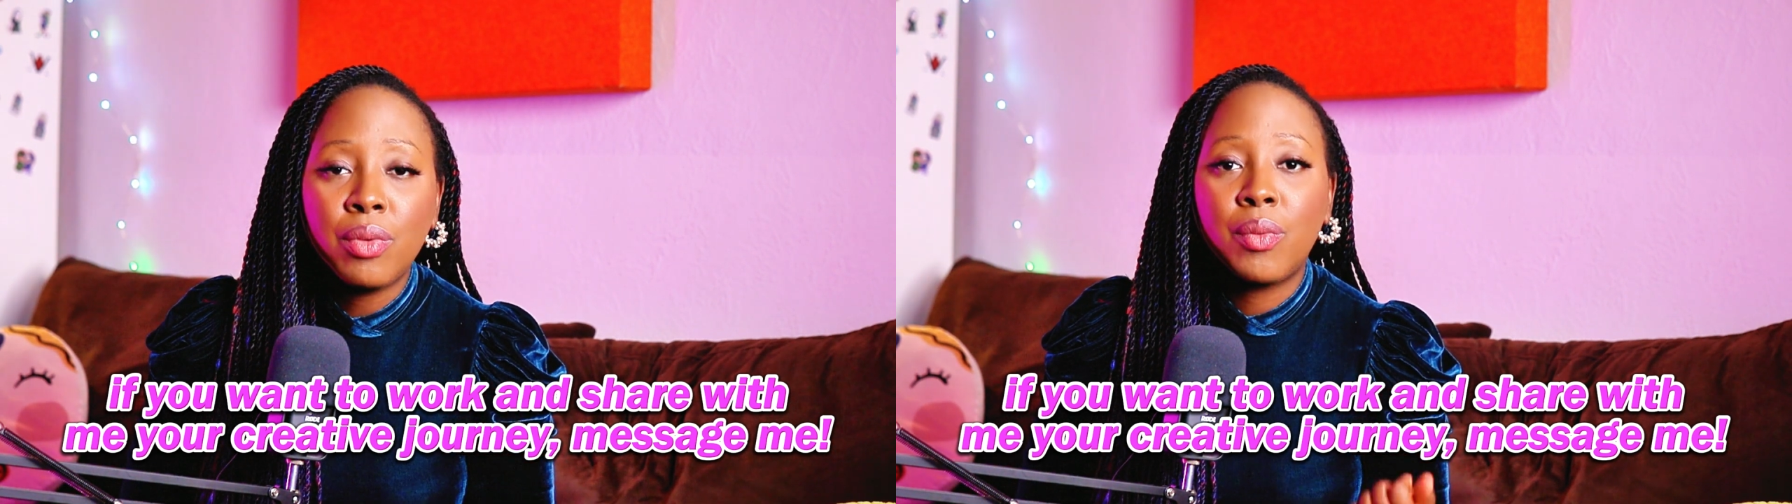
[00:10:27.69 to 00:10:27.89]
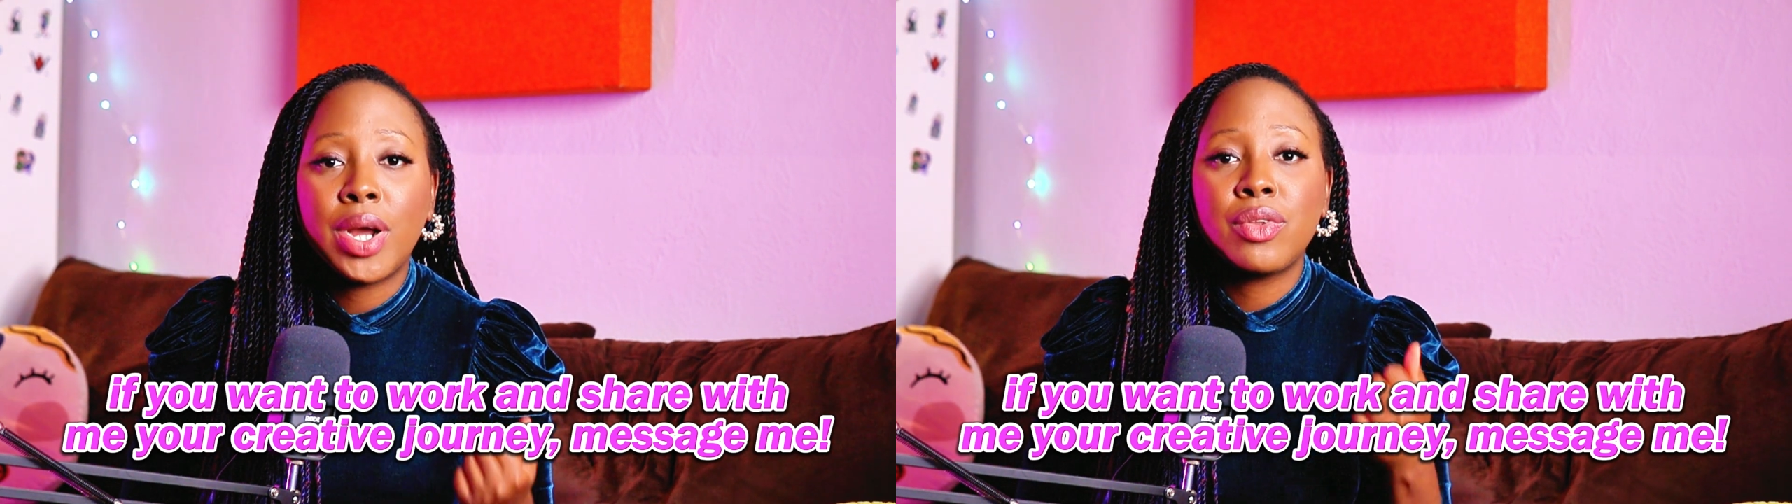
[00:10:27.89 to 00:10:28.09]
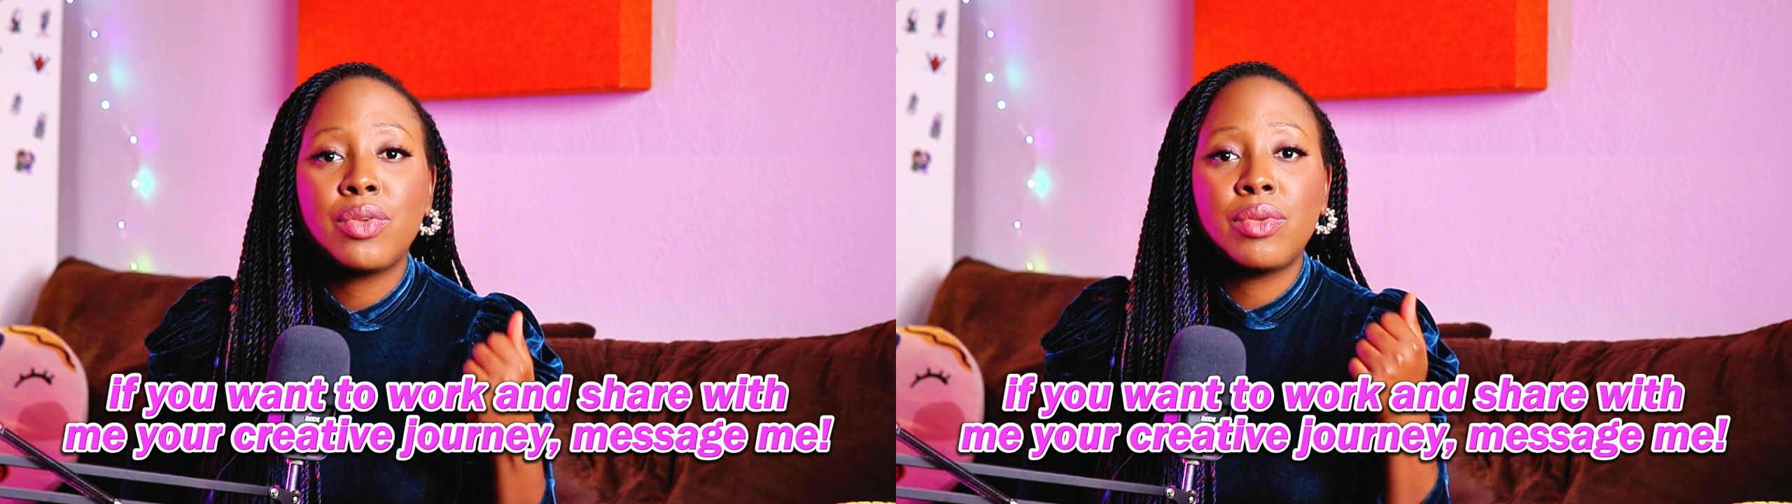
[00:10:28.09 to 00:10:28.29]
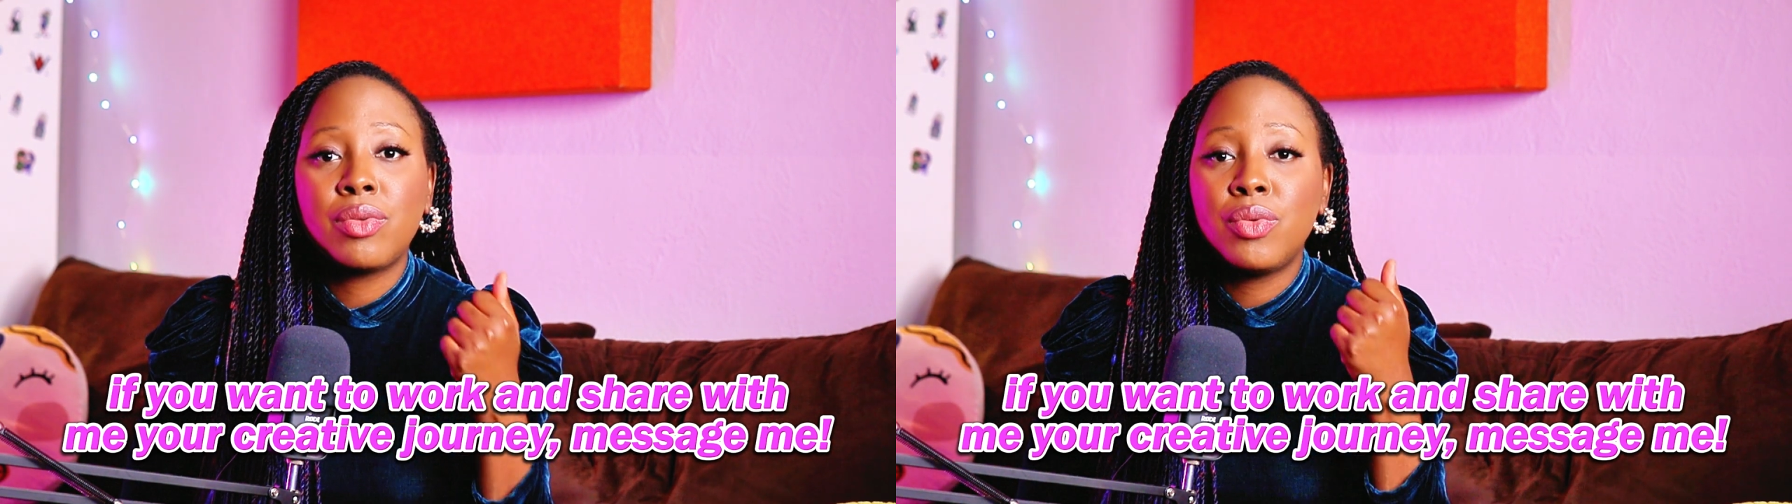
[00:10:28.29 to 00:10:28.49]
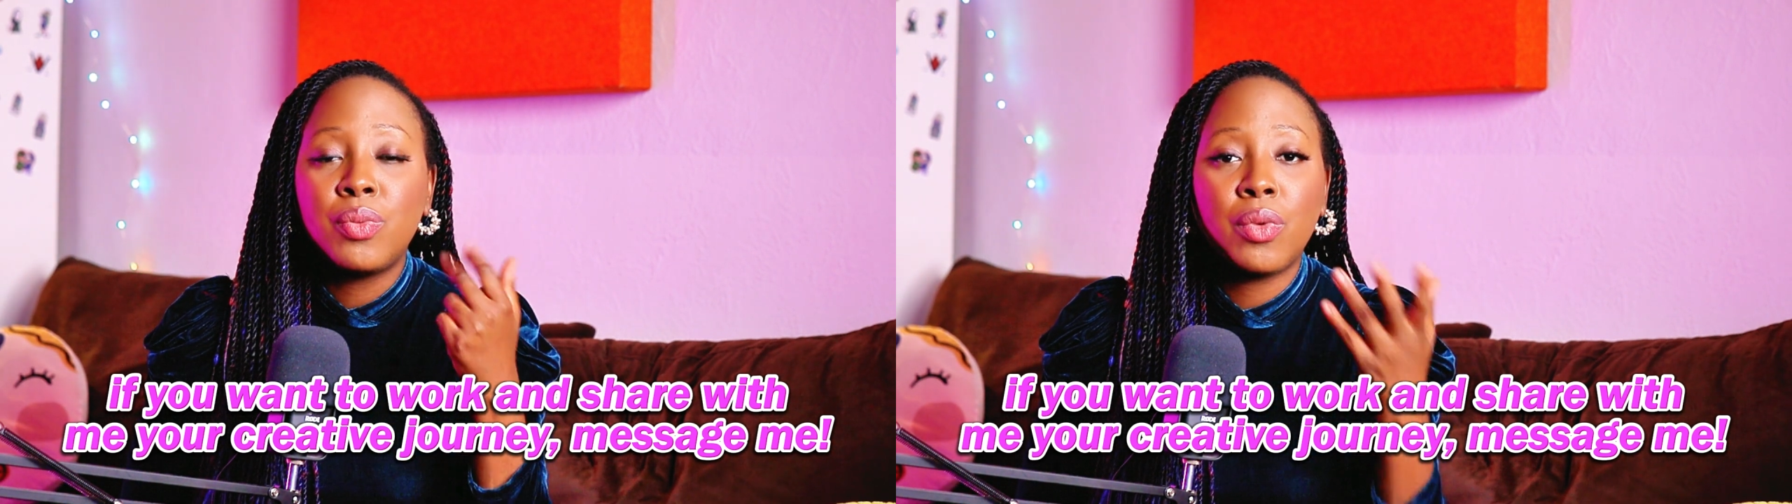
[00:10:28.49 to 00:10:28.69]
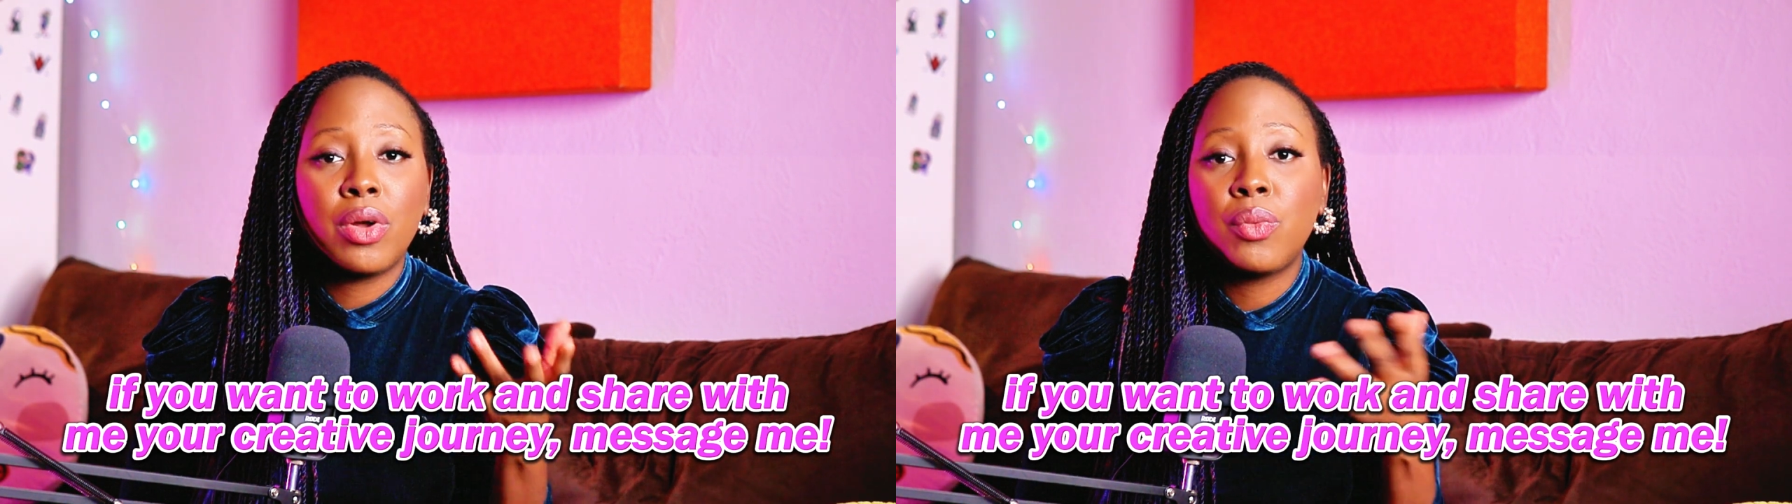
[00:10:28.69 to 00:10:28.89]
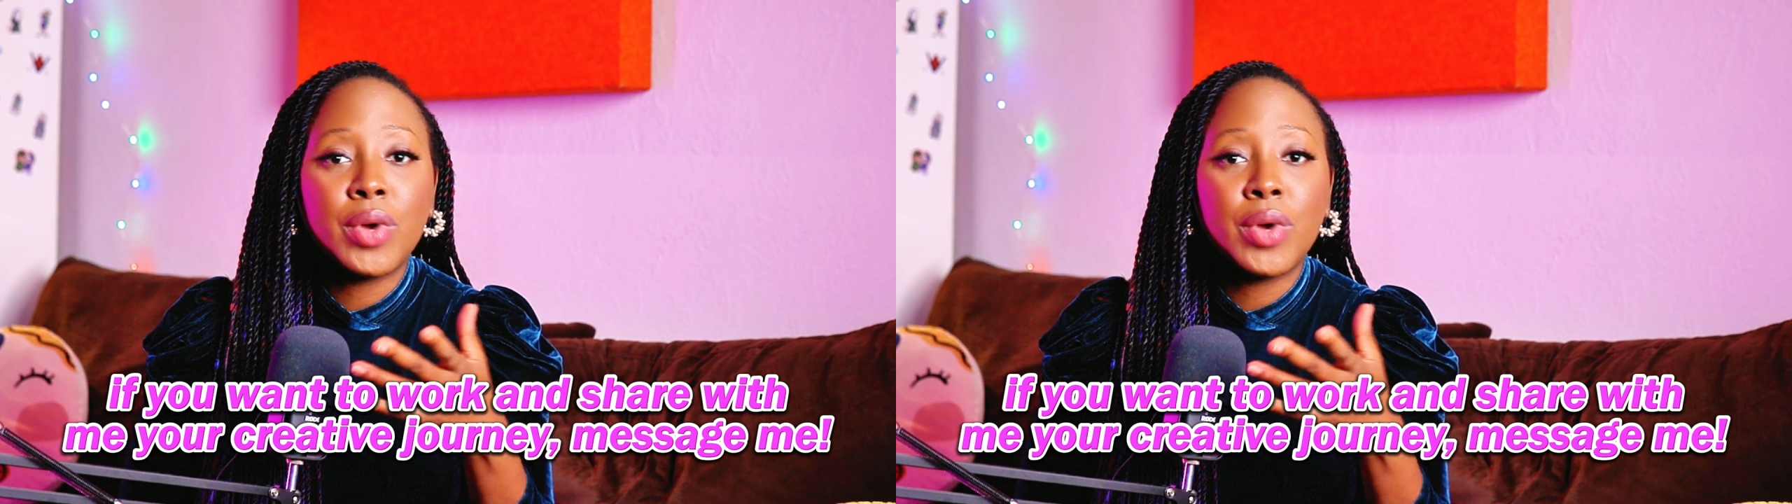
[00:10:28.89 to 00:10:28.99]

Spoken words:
what you want,